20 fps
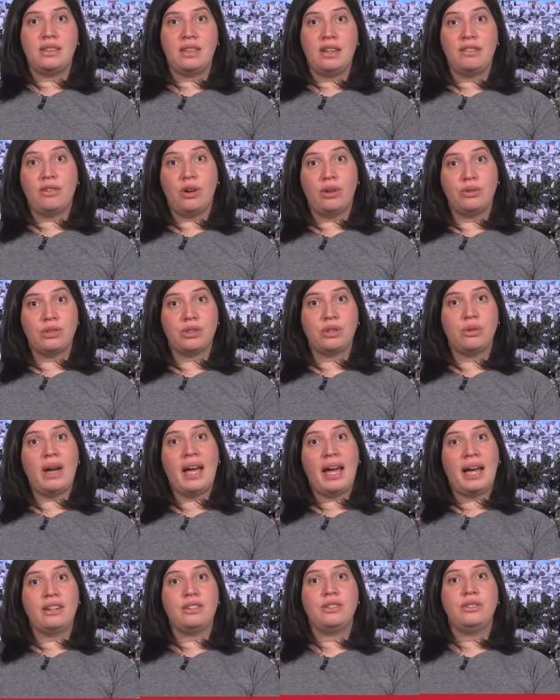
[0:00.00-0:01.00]
They've also
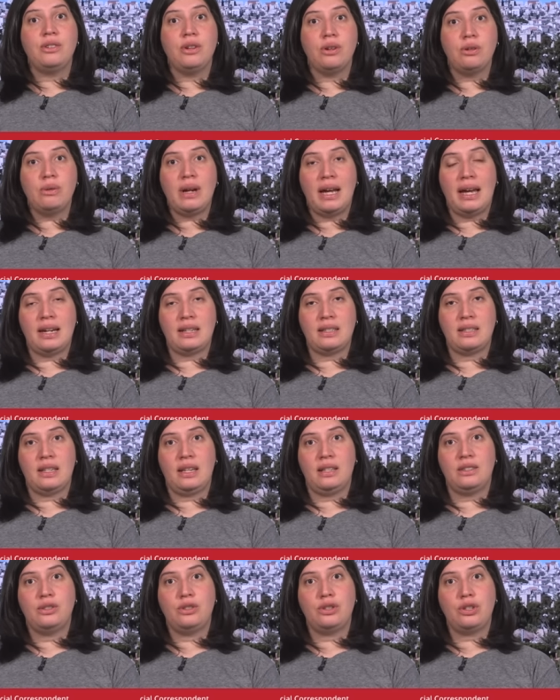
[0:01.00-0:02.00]
had no
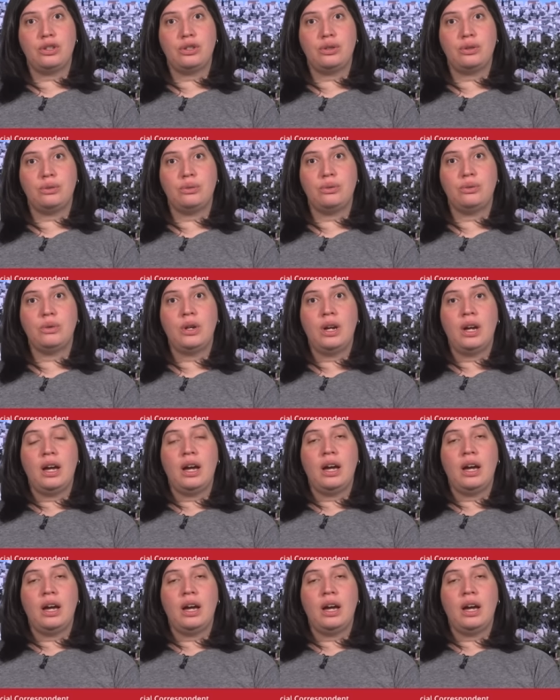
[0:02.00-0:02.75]
access to,